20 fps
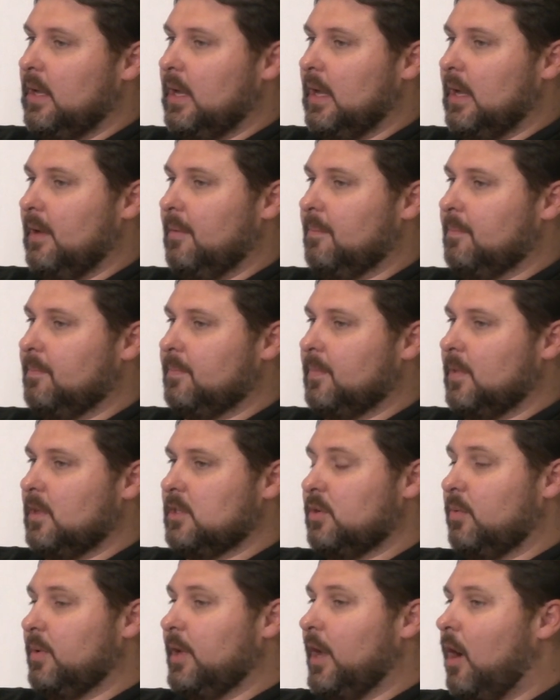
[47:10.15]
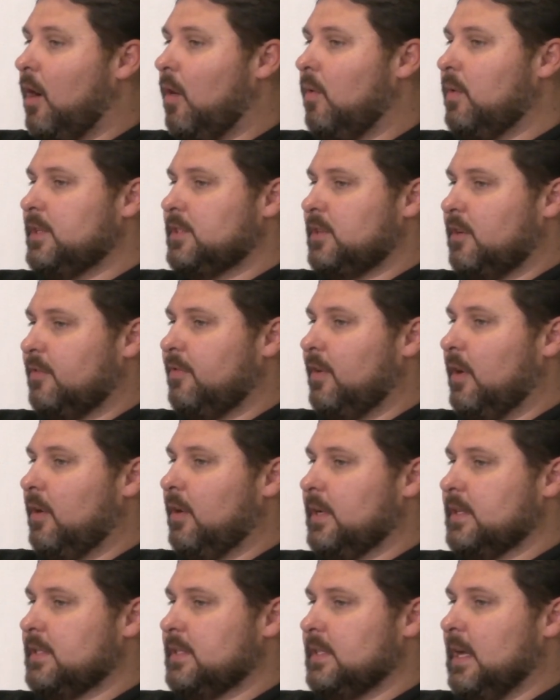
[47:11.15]
So we always are
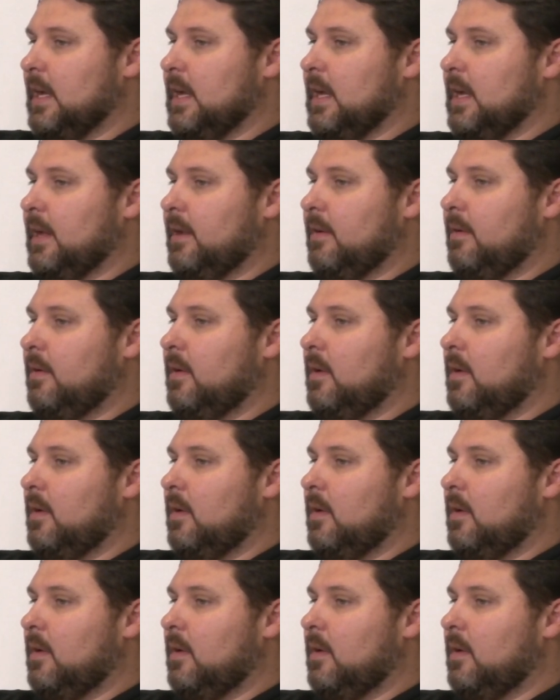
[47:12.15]
focused on